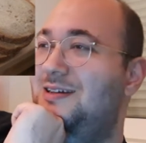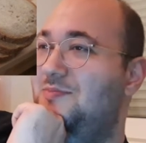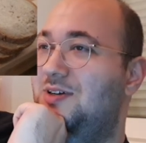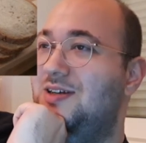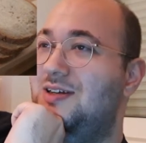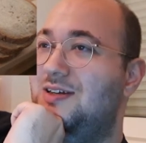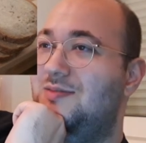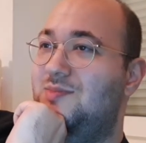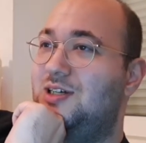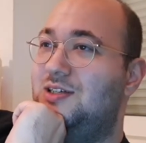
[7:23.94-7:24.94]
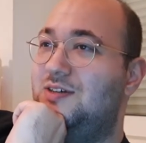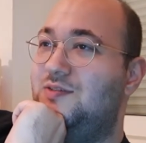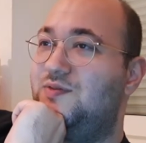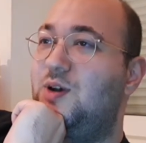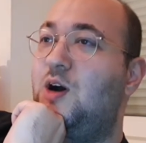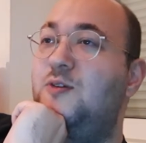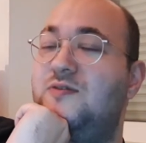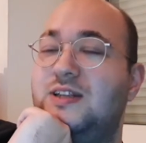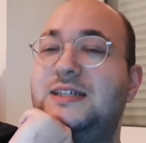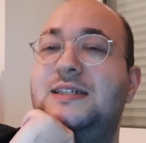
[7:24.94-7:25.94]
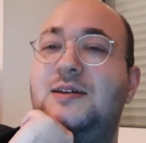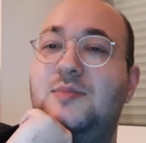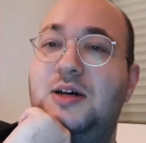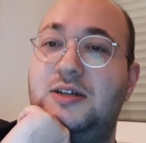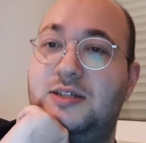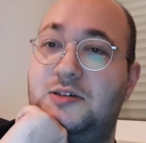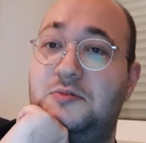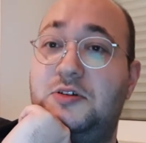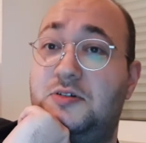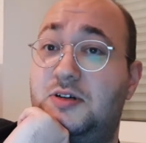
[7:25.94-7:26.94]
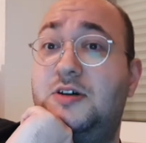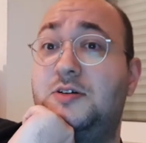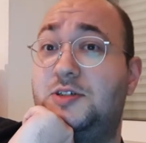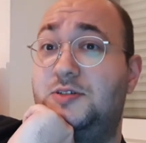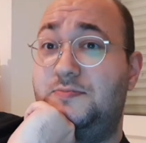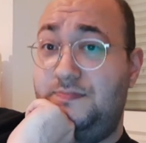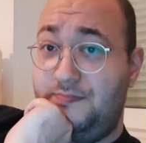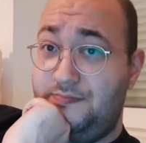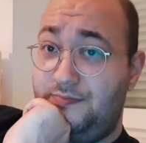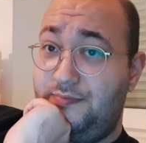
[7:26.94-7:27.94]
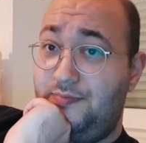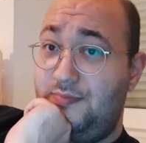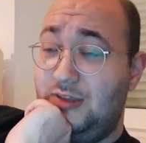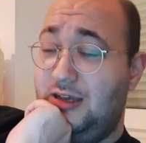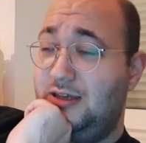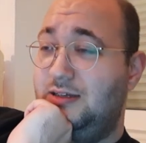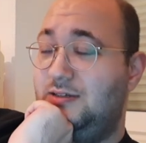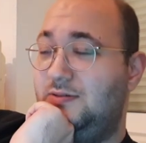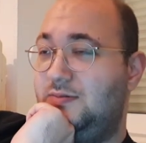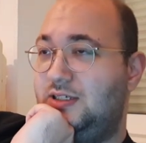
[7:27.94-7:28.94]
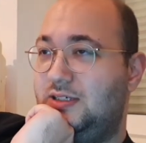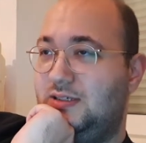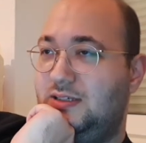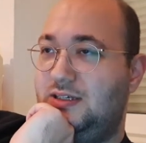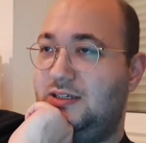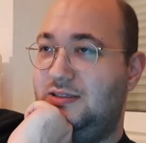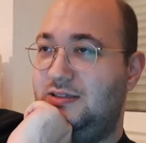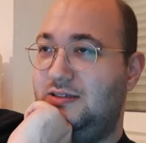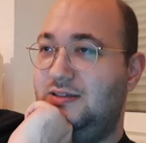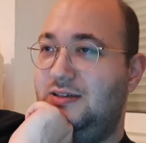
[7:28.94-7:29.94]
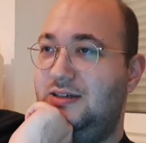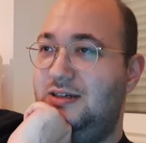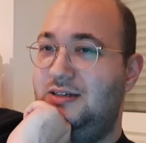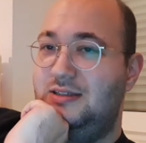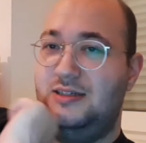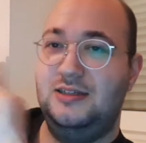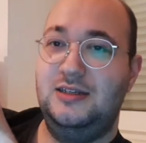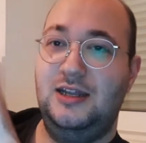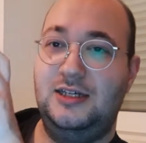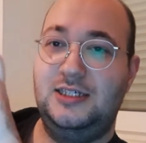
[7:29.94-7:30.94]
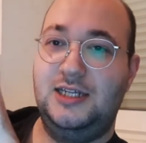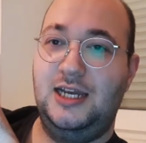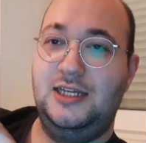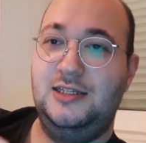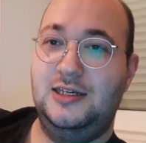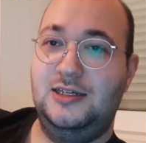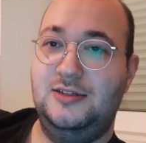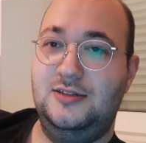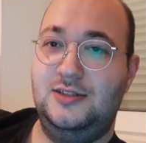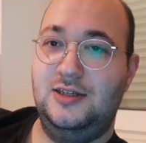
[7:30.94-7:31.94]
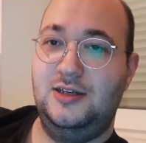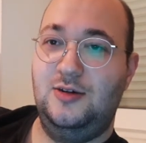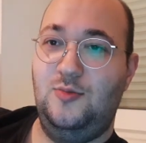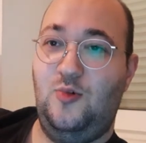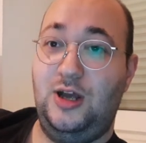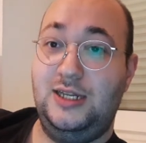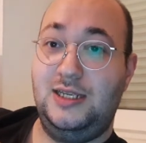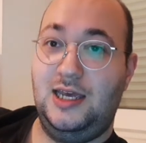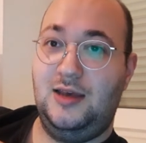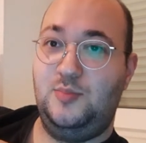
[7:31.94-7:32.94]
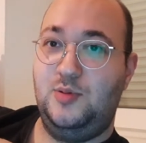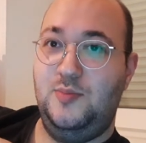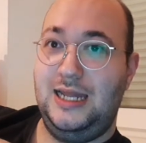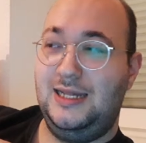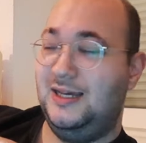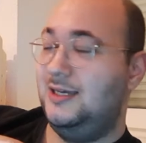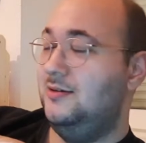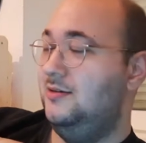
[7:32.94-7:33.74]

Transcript: my overly tomato concoction, which is the nightshade and white cap medley.